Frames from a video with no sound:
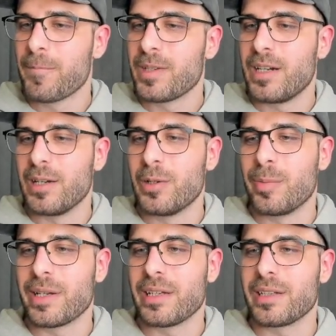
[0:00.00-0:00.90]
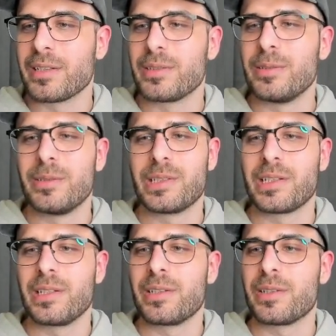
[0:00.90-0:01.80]
I hope I can get to do this
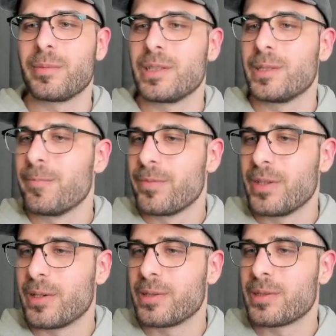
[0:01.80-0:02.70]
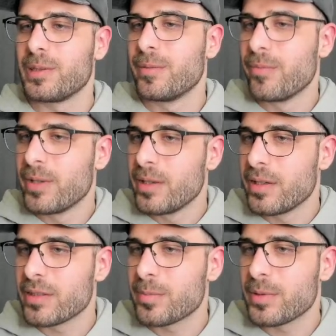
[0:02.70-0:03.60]
again someday, honestly.
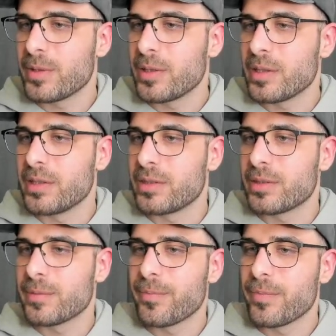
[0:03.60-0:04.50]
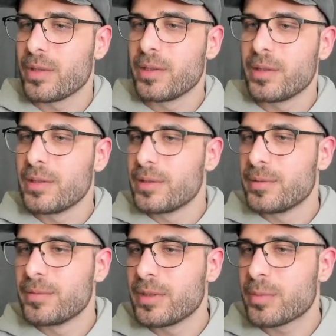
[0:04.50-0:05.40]
It's been very nice.
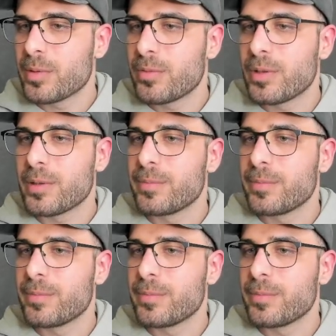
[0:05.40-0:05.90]
It's been fun.